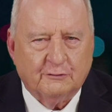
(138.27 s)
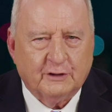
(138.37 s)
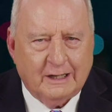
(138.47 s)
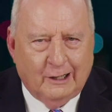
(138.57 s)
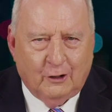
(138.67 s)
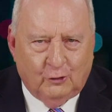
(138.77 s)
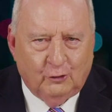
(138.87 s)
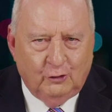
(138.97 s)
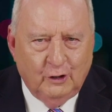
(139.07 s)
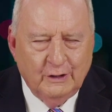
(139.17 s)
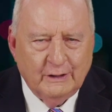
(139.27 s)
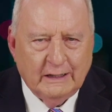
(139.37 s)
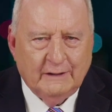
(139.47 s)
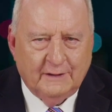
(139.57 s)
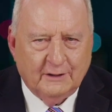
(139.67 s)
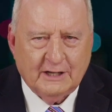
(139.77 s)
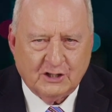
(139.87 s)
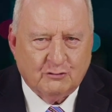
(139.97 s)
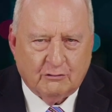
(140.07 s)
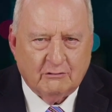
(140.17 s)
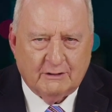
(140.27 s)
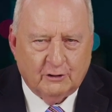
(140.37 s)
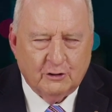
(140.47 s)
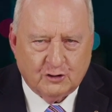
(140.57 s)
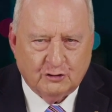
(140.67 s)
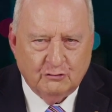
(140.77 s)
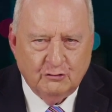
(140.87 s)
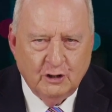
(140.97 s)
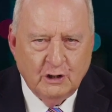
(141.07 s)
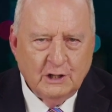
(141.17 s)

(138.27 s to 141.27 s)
of coal in the Industrial Revolution,